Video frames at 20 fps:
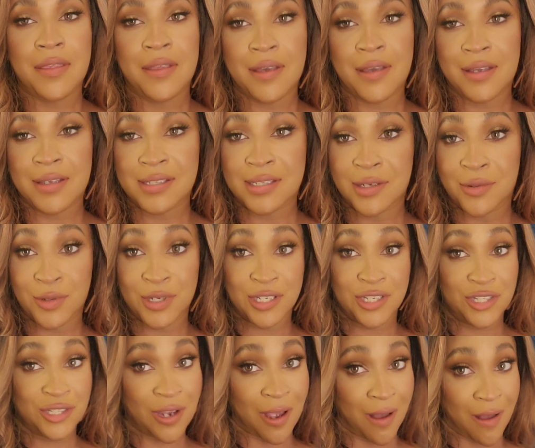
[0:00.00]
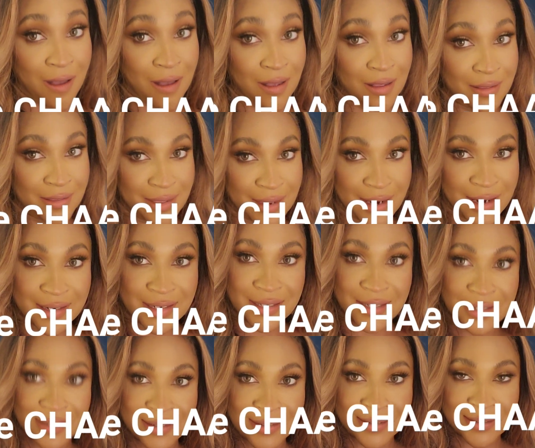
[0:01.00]
the series Chaaw that I
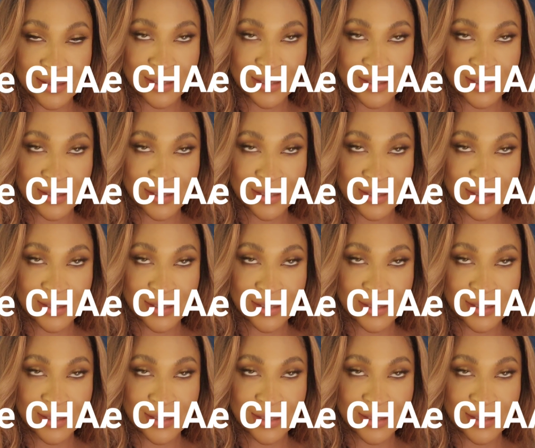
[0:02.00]
did.